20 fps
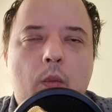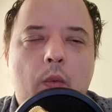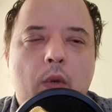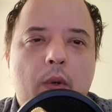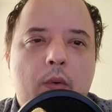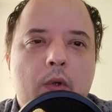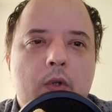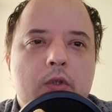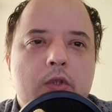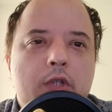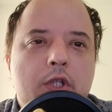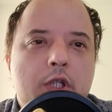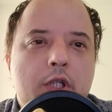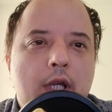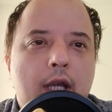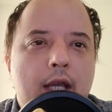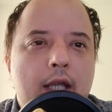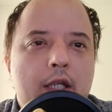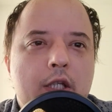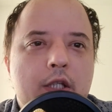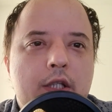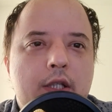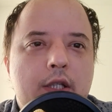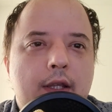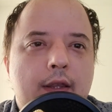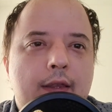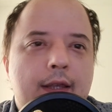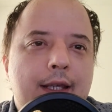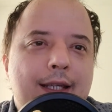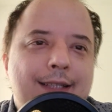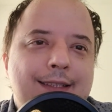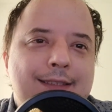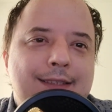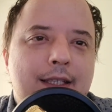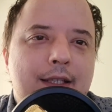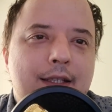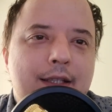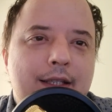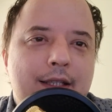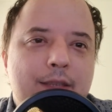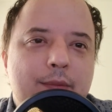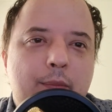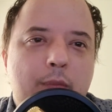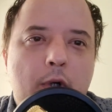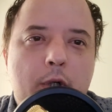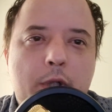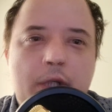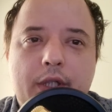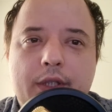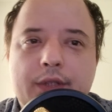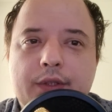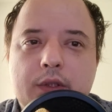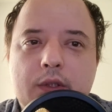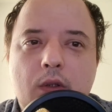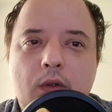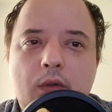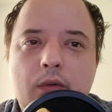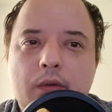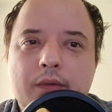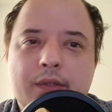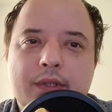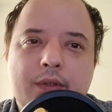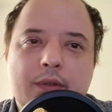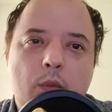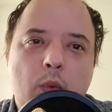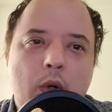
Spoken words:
We won't change the things that this project solves.